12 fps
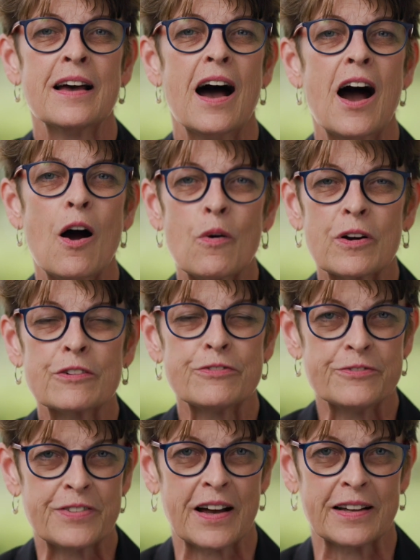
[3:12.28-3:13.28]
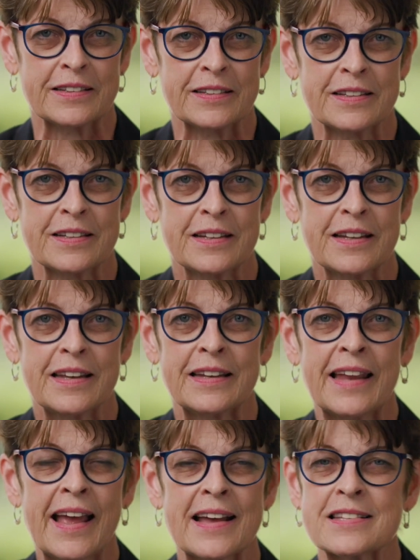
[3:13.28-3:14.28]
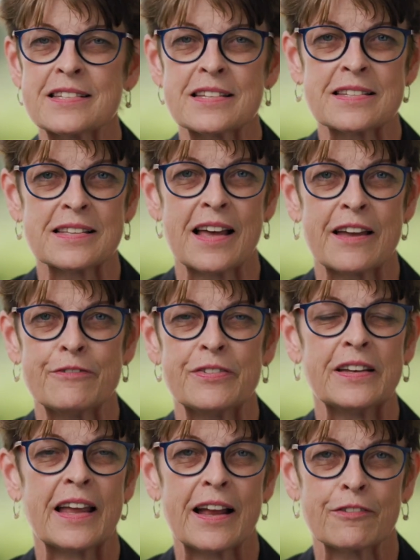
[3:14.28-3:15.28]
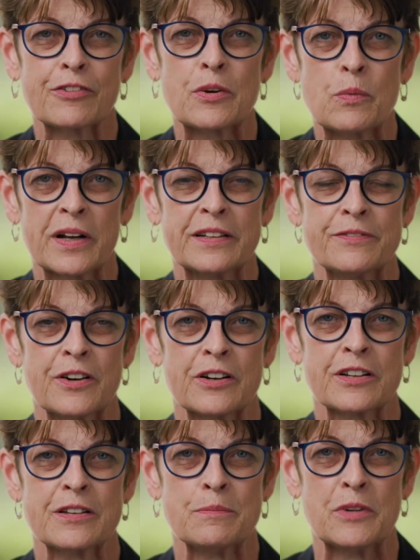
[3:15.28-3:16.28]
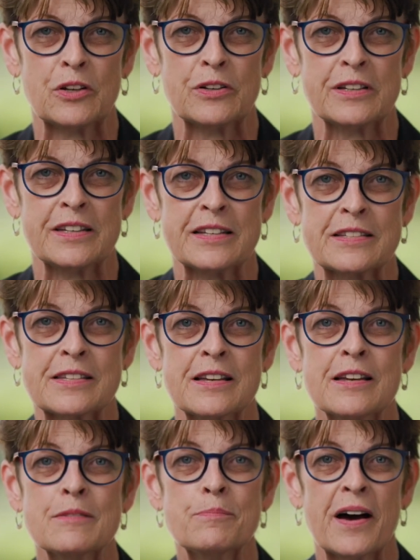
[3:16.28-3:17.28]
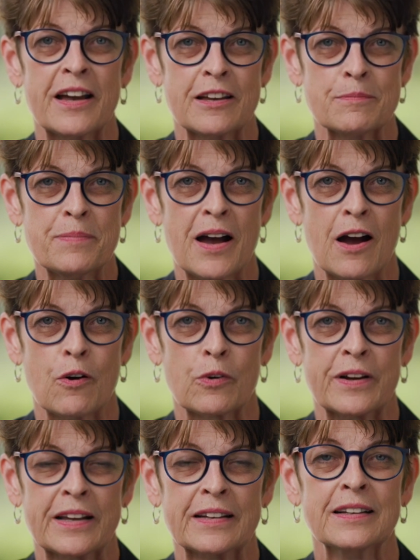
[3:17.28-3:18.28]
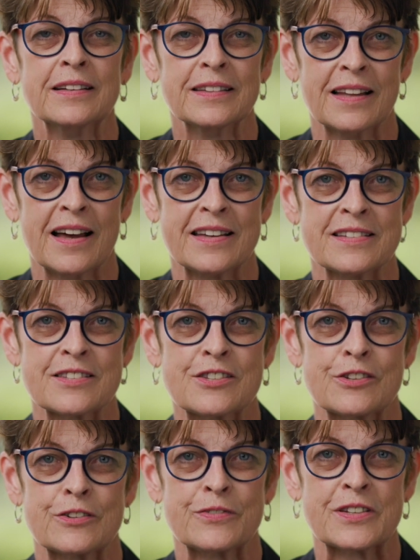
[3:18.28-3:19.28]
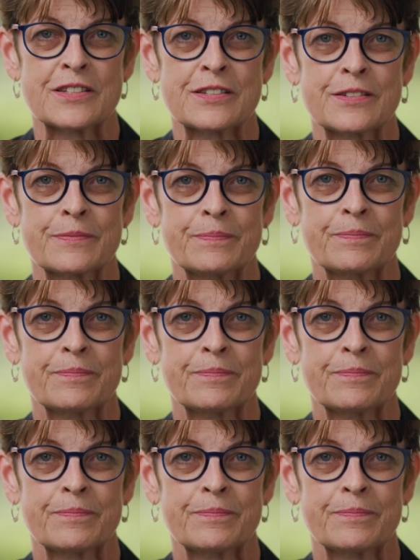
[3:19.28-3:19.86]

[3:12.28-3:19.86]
Our fund enhances life in every one of our communities by empowering lion service.